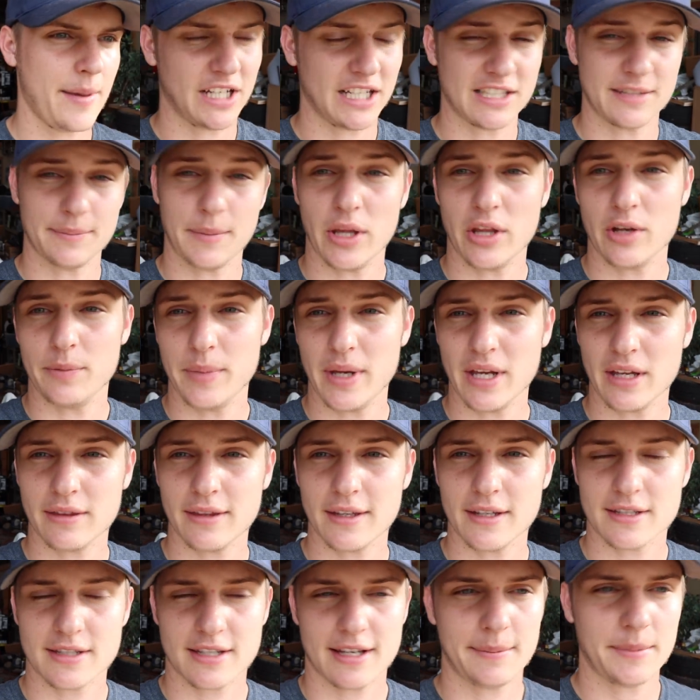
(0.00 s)
Got some other big
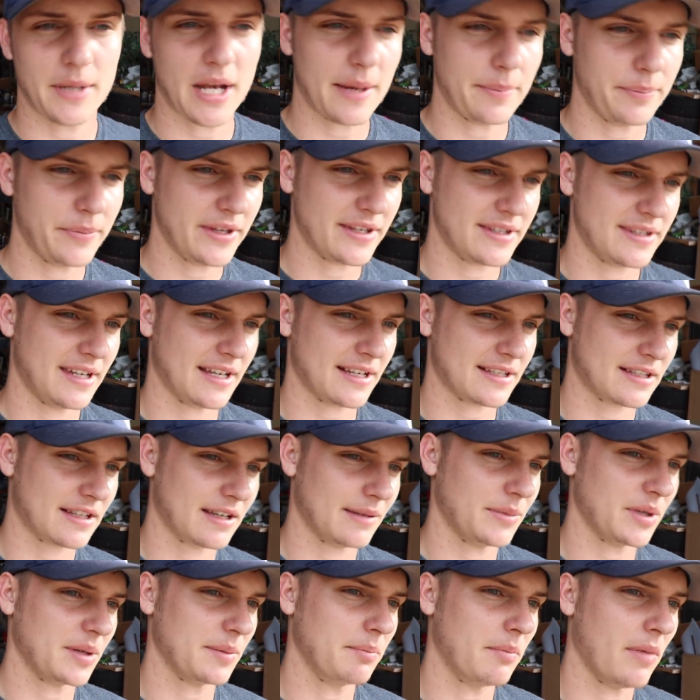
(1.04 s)
things coming up this next
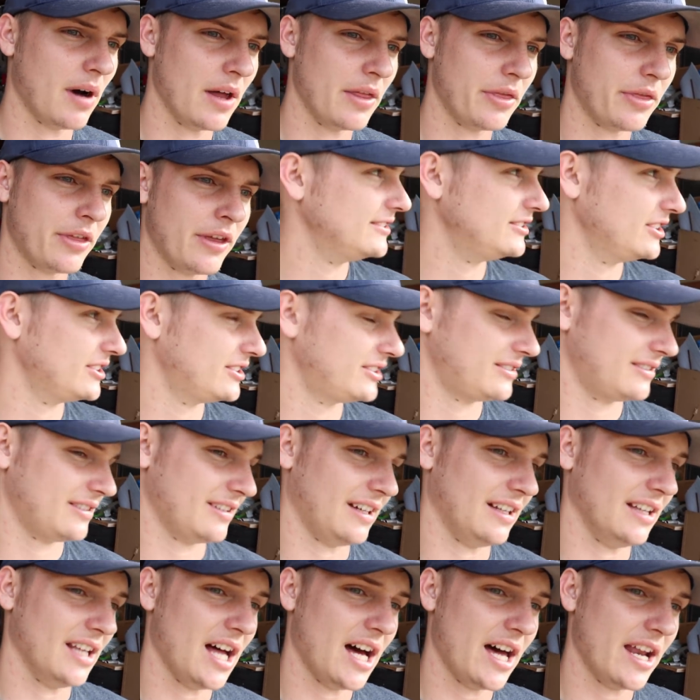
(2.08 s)
coming month. Just
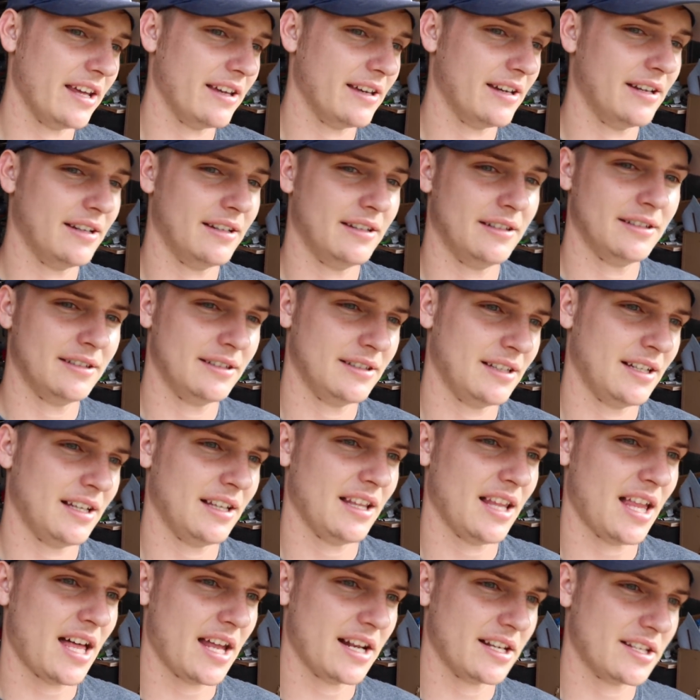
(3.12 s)
a lot of
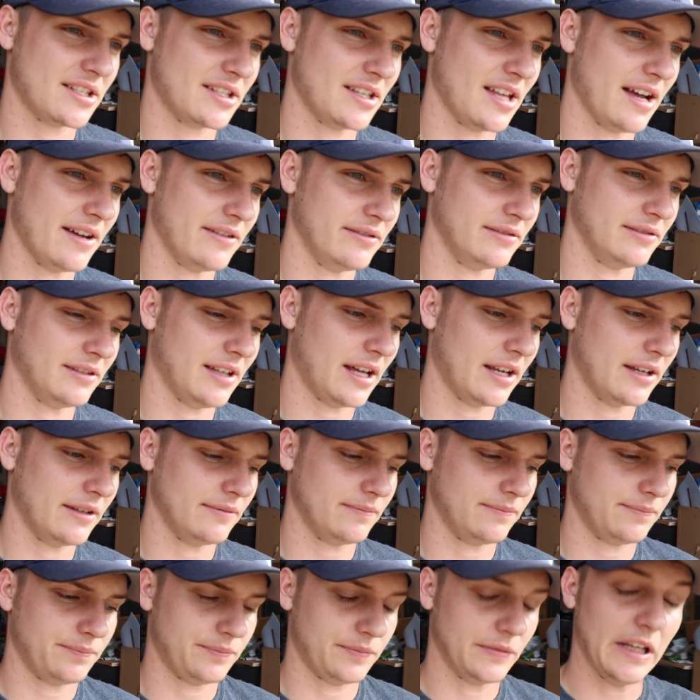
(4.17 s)
a lot of stuff, a lot of
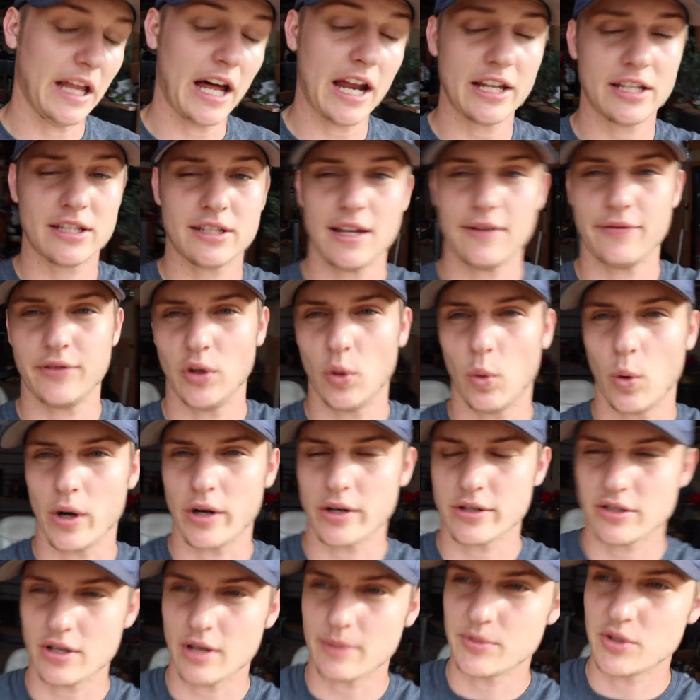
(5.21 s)
a lot of stuff in the
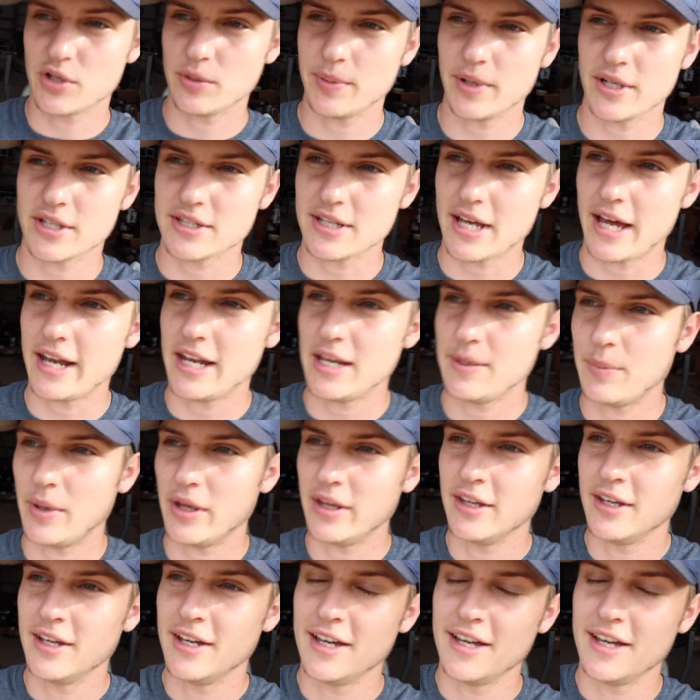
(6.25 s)
works, so I'm super excited. But
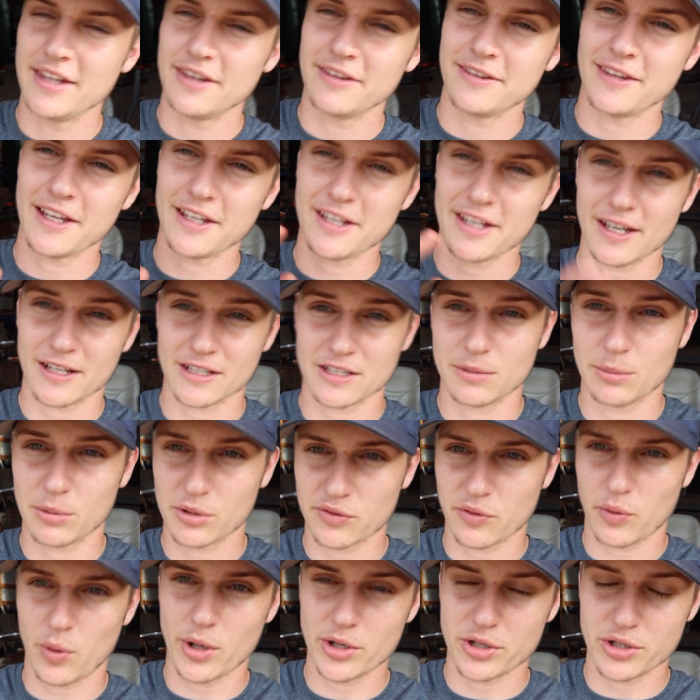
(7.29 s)
thank you guys so much
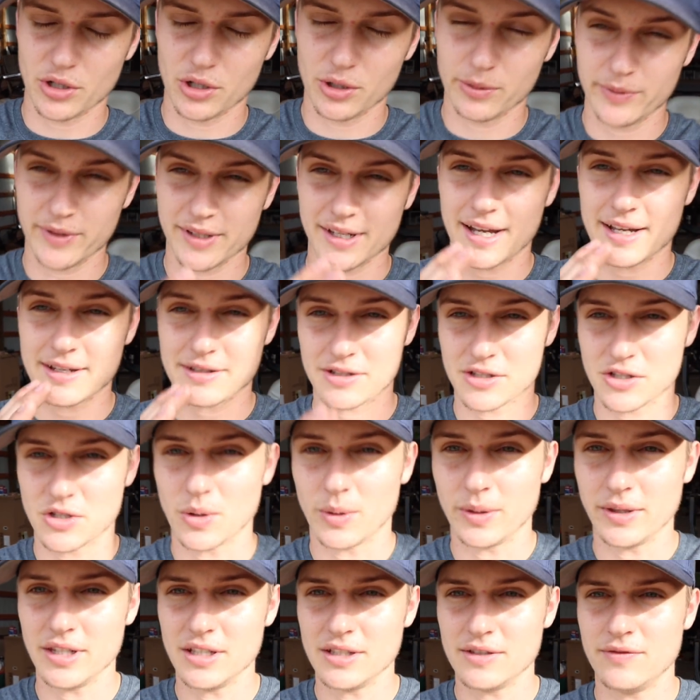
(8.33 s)
for watching. Hopefully you guys
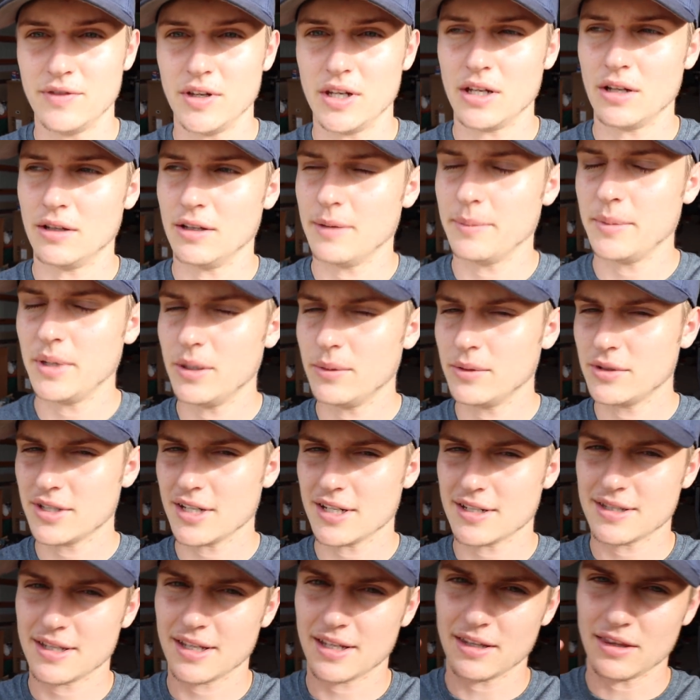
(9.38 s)
enjoyed this video. Let me know what you
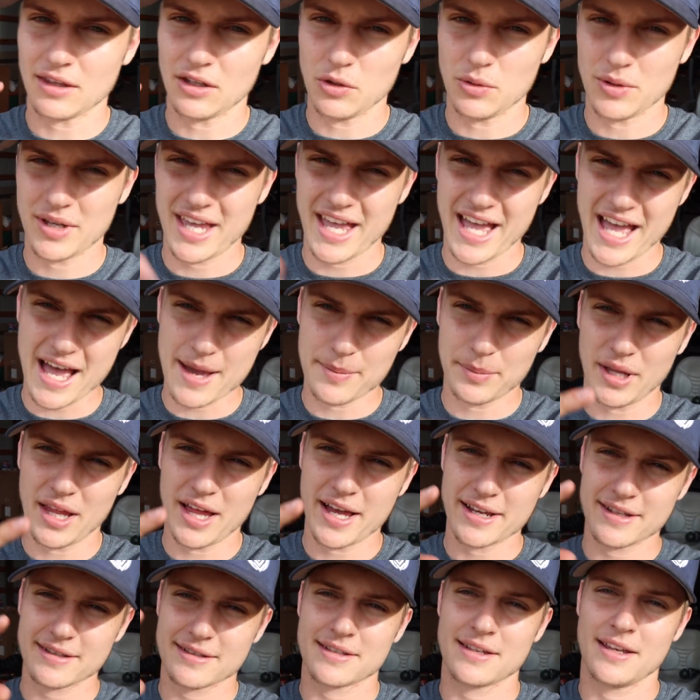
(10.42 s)
guys think of the new cab
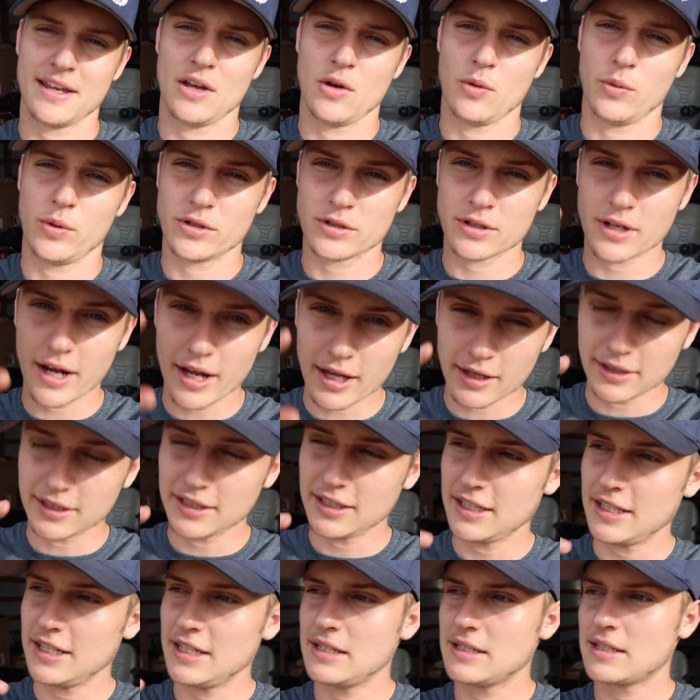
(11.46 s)
lights, which are L E
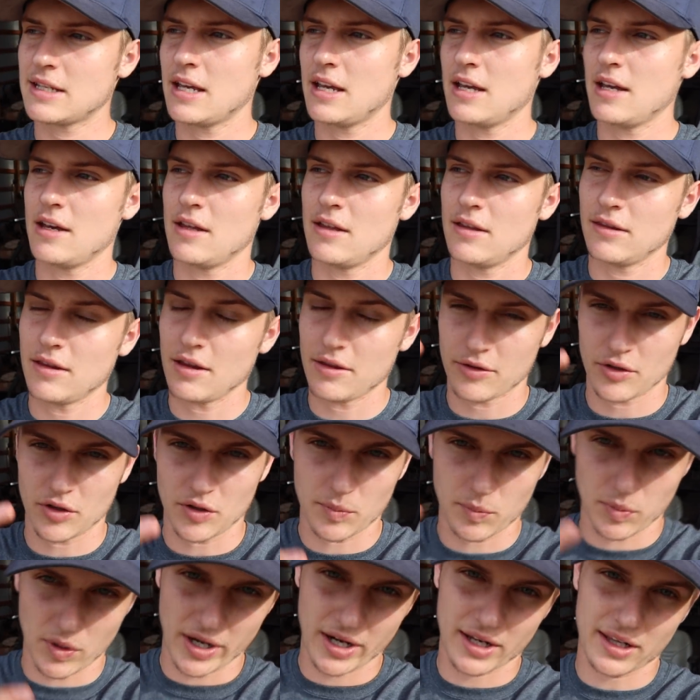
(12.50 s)
Ds, the
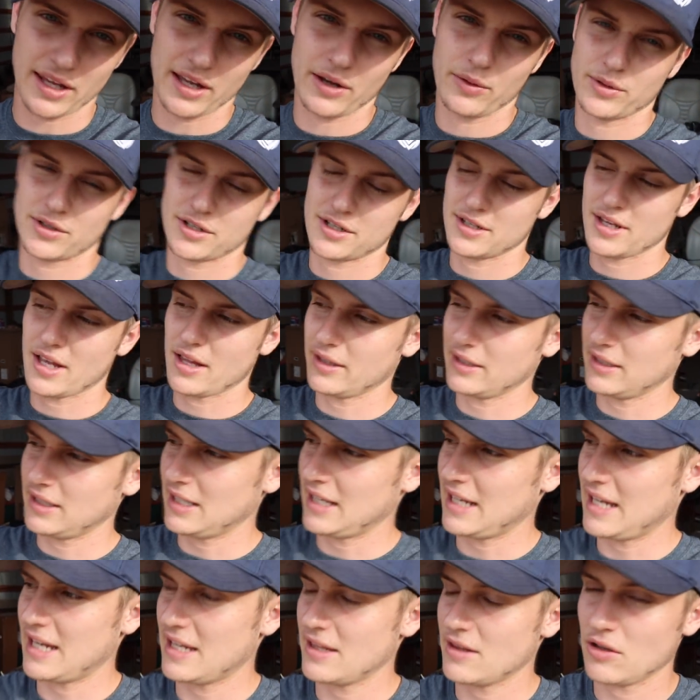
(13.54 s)
third brake light, which is L E
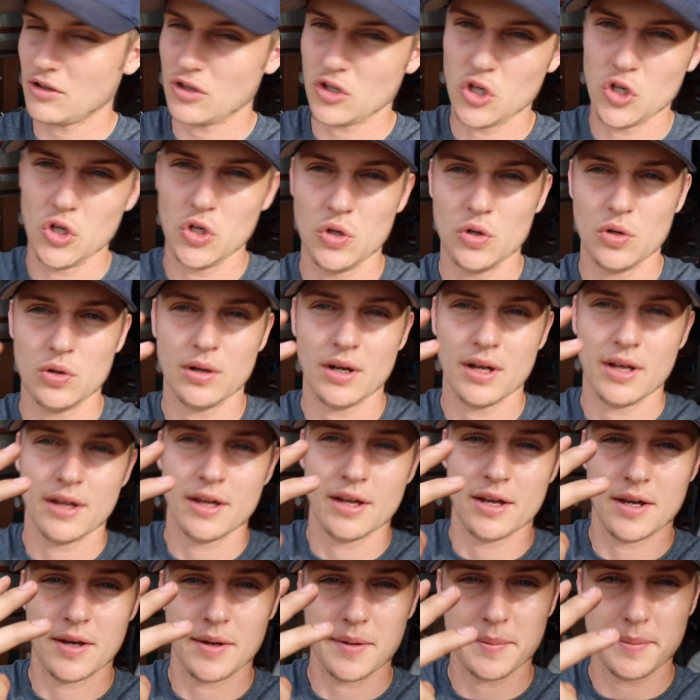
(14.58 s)
D, and the new
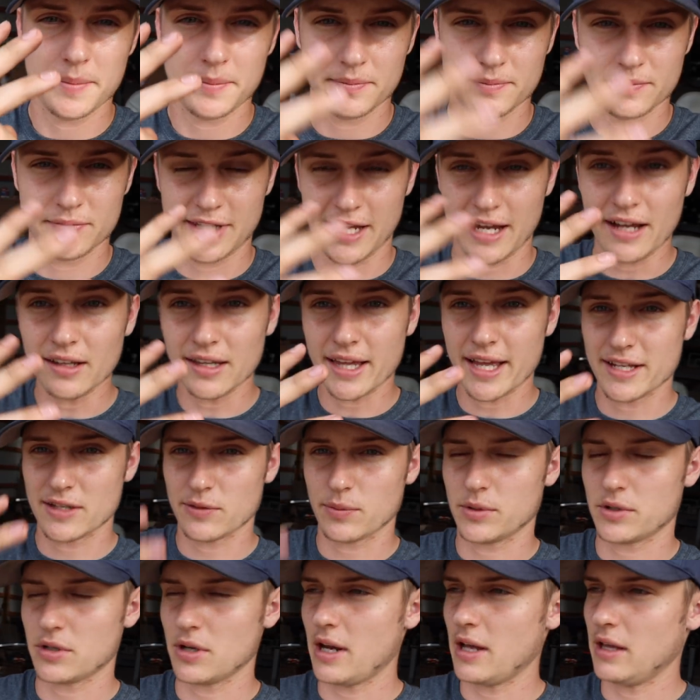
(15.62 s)
tail lights,
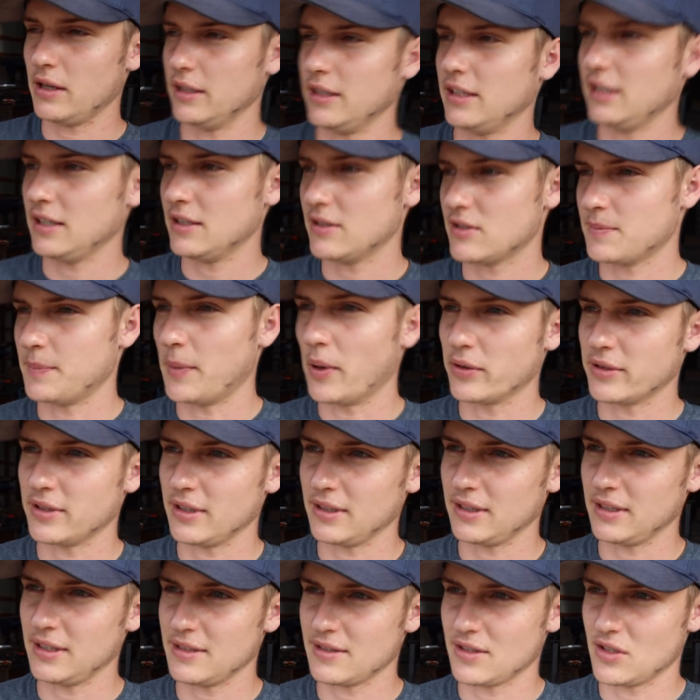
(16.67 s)
which are L E D, smoked
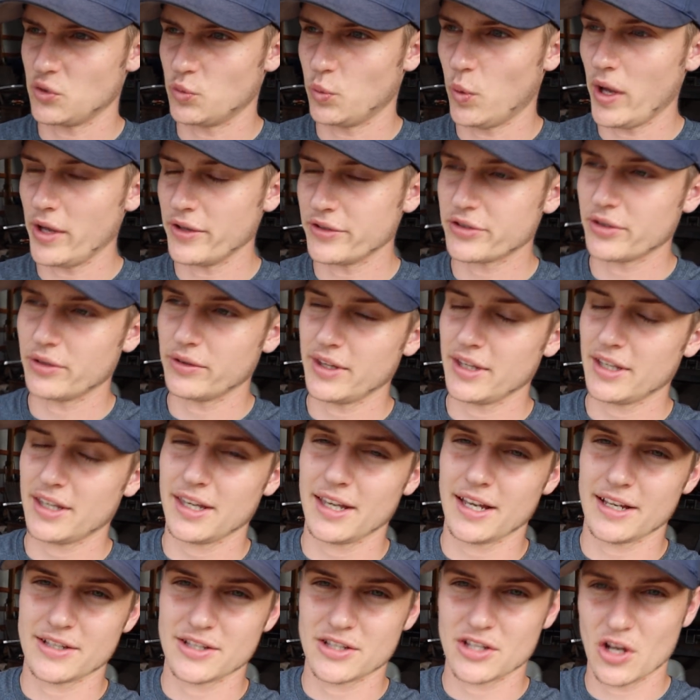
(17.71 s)
L E Ds as well. So thank you
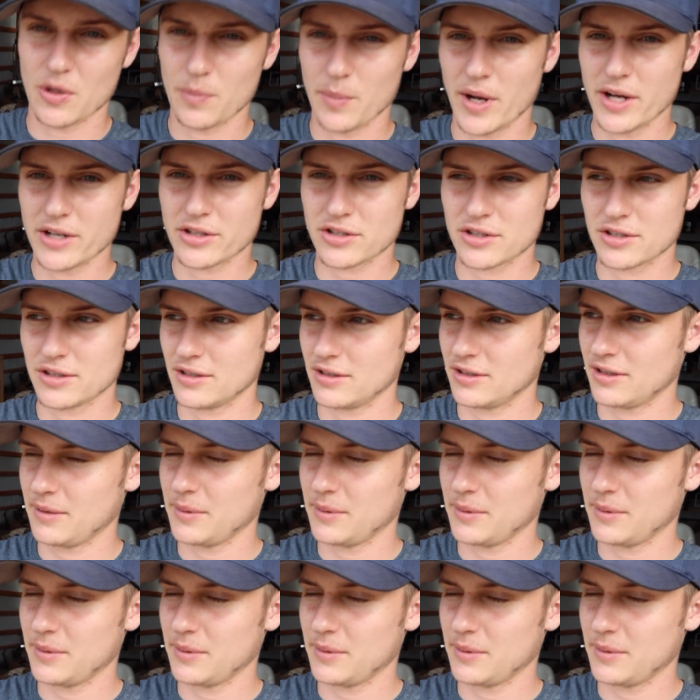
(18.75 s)
guys so much.